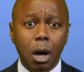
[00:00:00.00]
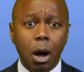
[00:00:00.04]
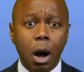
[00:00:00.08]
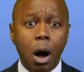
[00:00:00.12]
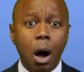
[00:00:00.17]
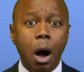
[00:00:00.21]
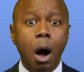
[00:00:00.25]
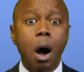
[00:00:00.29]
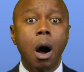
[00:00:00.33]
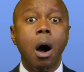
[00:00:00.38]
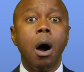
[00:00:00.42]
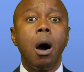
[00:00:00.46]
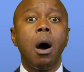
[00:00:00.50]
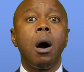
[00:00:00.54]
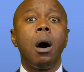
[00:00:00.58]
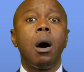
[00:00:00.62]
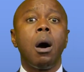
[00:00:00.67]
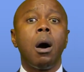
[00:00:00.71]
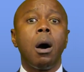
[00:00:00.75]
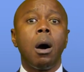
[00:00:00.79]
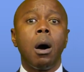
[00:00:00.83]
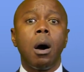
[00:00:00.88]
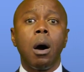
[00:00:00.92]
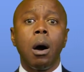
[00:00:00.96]

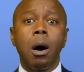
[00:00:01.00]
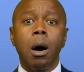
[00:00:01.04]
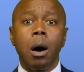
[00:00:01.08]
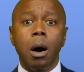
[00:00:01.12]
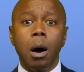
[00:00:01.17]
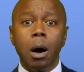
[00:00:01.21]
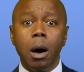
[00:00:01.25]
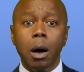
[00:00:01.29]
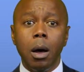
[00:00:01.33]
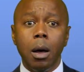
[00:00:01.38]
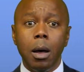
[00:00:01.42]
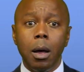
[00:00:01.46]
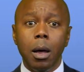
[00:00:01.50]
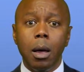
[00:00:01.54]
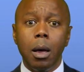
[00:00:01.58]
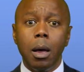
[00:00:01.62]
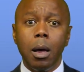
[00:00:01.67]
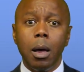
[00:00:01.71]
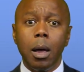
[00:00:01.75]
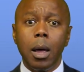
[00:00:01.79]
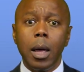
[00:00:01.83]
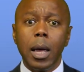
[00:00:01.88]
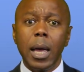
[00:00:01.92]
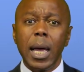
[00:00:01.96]
Oh.
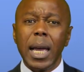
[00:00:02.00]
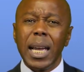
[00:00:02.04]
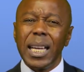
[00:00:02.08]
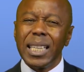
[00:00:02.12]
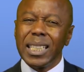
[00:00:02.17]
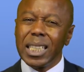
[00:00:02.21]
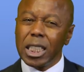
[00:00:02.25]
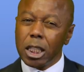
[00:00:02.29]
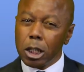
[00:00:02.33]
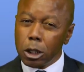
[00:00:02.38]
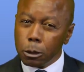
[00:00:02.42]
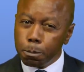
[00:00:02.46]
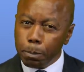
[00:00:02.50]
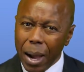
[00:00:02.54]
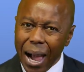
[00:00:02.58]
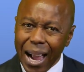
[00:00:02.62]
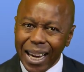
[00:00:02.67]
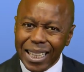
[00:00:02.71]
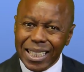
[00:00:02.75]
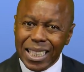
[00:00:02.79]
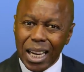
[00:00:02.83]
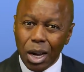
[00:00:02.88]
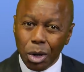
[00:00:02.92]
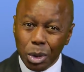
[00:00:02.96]

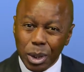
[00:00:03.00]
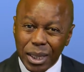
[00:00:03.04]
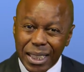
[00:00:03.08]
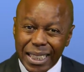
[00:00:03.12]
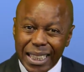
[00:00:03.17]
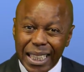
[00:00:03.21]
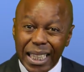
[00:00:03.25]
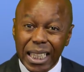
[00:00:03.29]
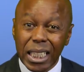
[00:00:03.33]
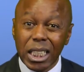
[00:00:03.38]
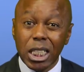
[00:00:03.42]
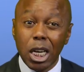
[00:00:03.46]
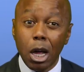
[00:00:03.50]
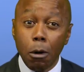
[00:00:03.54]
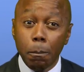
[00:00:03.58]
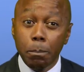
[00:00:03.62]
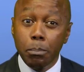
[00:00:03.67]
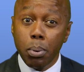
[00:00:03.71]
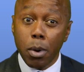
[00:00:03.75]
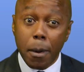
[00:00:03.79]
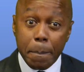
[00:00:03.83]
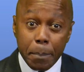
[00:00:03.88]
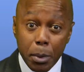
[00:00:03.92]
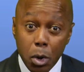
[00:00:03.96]
Despite our detailed
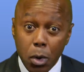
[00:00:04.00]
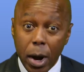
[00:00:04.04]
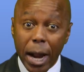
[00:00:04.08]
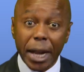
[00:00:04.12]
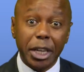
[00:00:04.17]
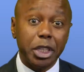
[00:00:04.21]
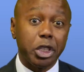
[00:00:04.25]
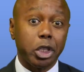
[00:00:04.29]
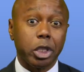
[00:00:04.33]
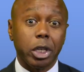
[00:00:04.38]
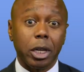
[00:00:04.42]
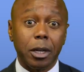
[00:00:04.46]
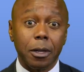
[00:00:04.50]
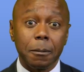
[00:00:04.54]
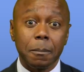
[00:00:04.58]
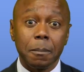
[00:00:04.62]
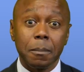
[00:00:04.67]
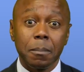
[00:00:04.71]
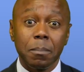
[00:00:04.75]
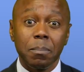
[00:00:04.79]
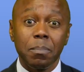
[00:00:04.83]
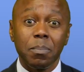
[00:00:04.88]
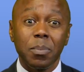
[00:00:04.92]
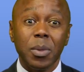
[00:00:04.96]
preparation,
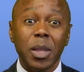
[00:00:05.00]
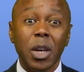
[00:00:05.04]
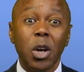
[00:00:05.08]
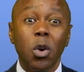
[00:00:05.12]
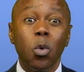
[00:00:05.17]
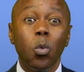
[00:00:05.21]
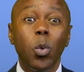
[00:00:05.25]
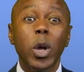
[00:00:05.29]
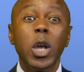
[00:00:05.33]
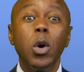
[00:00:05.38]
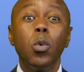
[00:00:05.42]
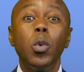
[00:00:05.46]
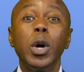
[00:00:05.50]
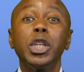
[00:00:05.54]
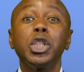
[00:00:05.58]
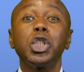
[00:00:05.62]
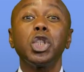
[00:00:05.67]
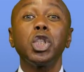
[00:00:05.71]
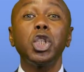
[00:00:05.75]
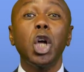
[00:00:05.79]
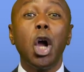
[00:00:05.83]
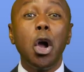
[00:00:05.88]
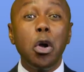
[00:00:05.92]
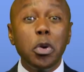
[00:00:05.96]
we were
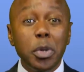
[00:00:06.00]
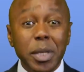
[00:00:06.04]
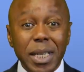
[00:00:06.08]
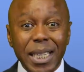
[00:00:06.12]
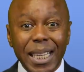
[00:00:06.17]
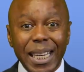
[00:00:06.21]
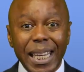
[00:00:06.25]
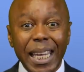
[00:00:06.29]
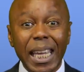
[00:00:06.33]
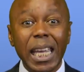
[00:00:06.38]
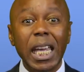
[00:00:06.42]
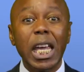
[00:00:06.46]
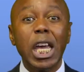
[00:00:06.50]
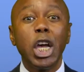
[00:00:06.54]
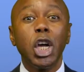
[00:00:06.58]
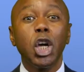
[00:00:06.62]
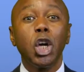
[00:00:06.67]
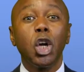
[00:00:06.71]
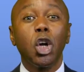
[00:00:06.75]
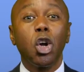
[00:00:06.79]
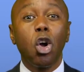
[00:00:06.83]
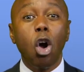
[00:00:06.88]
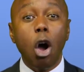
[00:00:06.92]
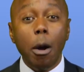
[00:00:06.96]
totally
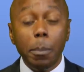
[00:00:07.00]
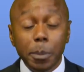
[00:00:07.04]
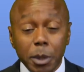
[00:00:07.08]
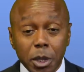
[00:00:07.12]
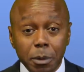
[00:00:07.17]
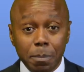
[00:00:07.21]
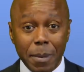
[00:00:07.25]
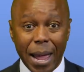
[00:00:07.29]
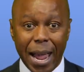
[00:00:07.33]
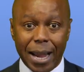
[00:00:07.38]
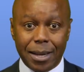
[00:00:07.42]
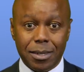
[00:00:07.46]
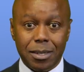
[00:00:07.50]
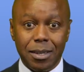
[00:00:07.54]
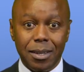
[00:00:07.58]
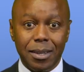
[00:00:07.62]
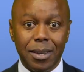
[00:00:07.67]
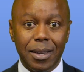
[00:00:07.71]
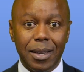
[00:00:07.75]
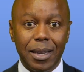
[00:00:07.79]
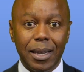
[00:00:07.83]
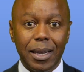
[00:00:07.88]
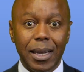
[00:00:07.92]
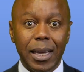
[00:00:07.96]
gobsmacked.
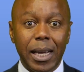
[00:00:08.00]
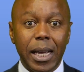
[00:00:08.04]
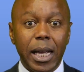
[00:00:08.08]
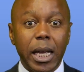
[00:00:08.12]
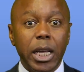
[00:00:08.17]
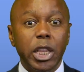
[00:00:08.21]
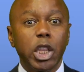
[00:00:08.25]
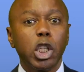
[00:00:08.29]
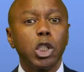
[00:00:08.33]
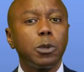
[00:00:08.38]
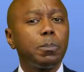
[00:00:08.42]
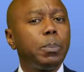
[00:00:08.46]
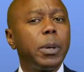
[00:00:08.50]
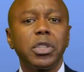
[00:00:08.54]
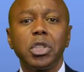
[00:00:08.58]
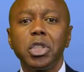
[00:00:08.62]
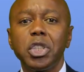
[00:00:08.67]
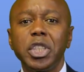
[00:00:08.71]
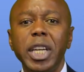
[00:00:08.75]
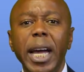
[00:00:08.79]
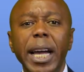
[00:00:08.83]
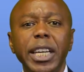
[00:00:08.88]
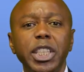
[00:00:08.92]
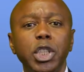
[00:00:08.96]
This
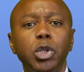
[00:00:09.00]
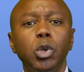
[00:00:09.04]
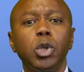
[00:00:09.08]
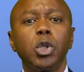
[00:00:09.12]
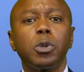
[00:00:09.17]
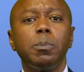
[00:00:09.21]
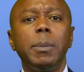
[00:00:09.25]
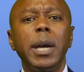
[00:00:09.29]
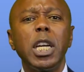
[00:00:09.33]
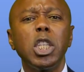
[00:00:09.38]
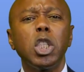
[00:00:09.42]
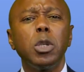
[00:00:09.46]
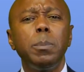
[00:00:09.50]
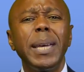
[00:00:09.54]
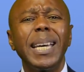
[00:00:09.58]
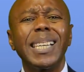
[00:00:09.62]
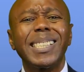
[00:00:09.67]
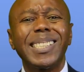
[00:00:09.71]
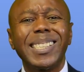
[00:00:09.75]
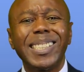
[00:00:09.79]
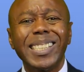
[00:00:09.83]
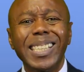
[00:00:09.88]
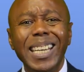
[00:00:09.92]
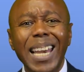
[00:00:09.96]
presentation was meant to be a
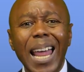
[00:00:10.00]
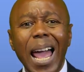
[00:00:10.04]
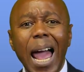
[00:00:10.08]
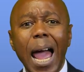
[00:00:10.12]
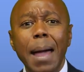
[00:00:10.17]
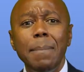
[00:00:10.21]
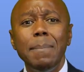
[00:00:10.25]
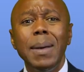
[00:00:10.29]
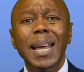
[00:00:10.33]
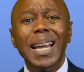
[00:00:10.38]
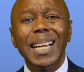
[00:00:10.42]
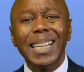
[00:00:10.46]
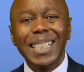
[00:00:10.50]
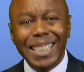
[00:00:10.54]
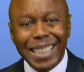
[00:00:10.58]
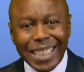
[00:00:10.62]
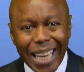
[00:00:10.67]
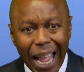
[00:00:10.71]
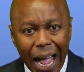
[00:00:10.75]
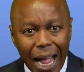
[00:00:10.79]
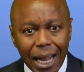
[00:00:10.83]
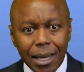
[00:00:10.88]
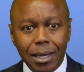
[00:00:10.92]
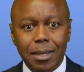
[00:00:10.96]
slam
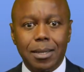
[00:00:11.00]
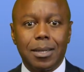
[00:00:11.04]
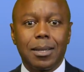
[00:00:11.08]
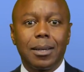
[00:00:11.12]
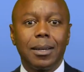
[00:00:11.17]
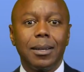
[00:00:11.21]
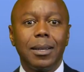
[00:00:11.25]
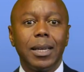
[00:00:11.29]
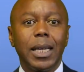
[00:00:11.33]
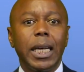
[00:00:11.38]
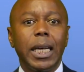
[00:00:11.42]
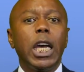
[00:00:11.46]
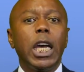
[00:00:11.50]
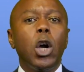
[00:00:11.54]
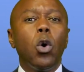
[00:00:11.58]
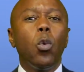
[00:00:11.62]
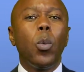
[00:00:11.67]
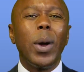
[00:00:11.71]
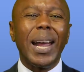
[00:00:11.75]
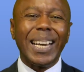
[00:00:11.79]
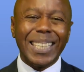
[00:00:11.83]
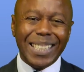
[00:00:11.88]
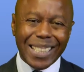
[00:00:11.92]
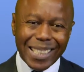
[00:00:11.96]
dunk.
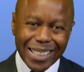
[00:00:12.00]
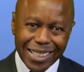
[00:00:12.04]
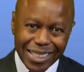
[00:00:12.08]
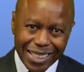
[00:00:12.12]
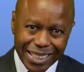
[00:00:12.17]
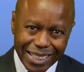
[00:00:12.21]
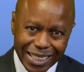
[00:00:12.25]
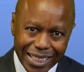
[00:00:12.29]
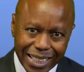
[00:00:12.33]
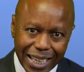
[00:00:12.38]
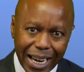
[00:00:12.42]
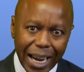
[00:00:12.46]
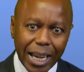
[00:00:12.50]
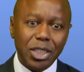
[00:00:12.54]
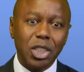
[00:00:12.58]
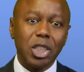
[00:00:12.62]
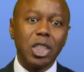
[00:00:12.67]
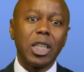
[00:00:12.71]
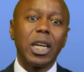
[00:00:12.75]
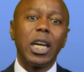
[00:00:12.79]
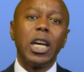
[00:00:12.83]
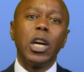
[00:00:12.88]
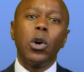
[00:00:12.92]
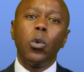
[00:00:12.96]
We'd
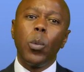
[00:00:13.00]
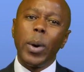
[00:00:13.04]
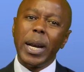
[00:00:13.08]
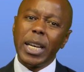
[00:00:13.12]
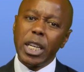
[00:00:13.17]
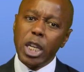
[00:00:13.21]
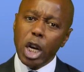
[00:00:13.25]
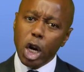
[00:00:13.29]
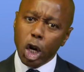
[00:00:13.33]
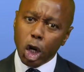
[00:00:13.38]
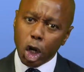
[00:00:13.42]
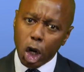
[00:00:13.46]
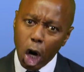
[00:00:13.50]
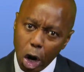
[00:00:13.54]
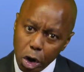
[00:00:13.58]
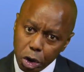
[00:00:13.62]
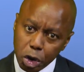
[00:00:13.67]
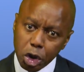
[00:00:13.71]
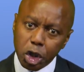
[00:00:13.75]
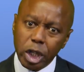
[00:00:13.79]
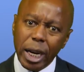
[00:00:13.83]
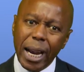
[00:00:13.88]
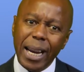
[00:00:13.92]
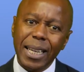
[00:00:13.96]
discussed, we'd
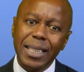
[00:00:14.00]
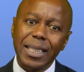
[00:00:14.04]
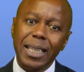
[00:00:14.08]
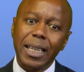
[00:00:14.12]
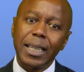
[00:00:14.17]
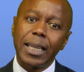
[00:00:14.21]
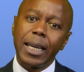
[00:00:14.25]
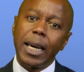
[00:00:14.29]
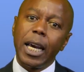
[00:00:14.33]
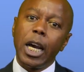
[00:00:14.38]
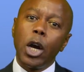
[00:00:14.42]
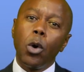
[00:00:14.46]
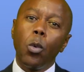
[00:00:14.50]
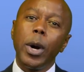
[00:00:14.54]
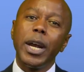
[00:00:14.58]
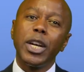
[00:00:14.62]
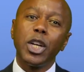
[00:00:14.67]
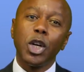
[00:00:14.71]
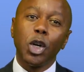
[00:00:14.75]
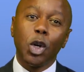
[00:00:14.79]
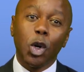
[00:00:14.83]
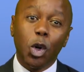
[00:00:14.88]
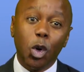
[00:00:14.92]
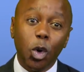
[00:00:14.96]
negotiated, we'd
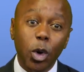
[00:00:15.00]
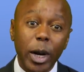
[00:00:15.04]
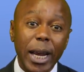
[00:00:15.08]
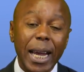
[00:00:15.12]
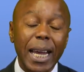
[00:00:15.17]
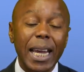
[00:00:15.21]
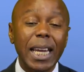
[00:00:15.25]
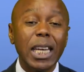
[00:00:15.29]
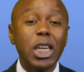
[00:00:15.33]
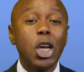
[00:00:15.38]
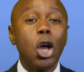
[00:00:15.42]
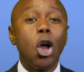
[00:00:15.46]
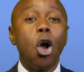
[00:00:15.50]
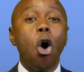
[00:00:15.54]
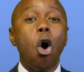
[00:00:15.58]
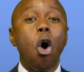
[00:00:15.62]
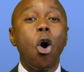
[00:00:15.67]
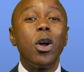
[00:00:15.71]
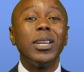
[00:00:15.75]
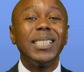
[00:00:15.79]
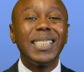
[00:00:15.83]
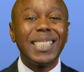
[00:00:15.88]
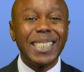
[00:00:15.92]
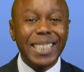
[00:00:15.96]
agreed
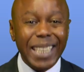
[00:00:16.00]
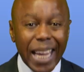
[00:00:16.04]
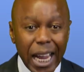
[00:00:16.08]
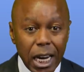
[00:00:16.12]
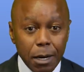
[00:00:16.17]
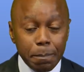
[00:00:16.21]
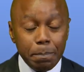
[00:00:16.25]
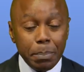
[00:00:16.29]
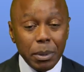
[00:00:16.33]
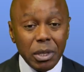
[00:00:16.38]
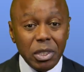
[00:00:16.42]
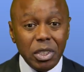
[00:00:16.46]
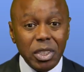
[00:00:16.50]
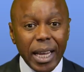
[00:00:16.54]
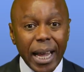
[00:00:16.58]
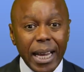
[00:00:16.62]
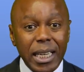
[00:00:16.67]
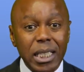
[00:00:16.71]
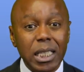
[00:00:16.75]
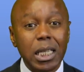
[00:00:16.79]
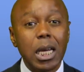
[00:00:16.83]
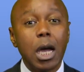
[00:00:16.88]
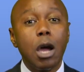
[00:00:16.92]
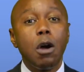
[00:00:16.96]
on
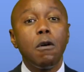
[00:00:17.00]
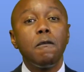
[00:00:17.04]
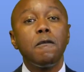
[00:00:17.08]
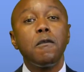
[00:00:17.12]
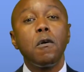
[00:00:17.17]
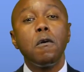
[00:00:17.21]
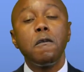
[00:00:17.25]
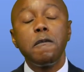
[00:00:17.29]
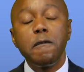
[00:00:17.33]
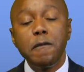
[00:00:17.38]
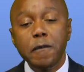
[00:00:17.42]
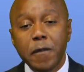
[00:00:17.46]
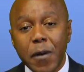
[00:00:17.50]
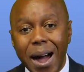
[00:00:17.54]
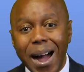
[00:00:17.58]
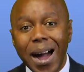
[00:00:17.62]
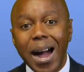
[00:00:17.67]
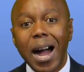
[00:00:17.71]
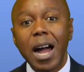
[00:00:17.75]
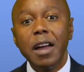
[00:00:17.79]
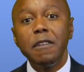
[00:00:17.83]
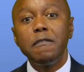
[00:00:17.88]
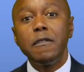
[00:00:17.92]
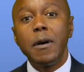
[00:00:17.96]
10% for
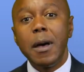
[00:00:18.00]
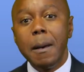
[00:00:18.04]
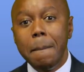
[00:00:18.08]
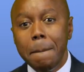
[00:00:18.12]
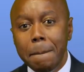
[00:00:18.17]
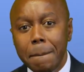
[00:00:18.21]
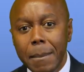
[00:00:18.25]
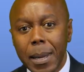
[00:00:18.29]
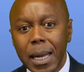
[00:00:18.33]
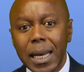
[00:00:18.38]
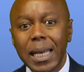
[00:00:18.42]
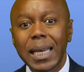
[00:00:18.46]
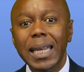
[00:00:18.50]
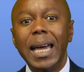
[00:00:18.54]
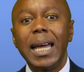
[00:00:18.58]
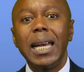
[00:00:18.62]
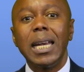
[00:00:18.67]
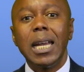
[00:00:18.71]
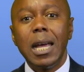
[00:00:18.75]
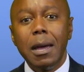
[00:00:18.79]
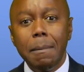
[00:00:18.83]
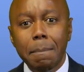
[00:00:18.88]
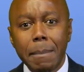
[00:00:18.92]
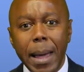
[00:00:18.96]
$5
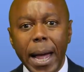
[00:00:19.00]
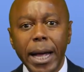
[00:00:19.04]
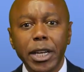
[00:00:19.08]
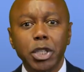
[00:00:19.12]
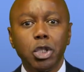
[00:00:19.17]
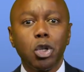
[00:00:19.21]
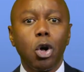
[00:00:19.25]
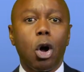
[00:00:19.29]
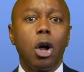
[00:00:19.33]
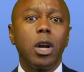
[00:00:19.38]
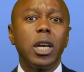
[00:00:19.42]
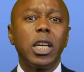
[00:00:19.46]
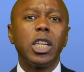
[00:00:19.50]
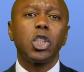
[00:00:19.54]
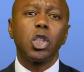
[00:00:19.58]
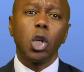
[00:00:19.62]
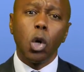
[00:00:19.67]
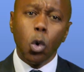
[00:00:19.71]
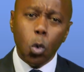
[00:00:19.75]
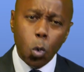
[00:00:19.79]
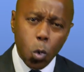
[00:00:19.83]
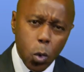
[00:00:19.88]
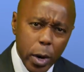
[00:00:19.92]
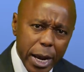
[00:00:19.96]
million
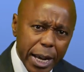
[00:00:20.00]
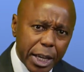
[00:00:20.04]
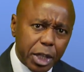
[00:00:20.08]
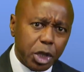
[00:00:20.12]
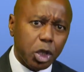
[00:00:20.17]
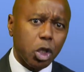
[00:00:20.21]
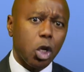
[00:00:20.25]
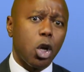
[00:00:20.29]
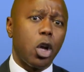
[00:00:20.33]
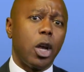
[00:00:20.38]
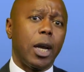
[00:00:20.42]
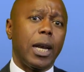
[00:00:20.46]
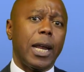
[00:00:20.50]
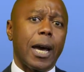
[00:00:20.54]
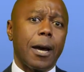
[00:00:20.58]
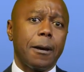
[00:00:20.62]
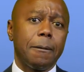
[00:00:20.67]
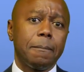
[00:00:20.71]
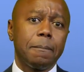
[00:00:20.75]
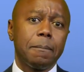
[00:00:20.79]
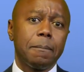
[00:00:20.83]
weeks earlier.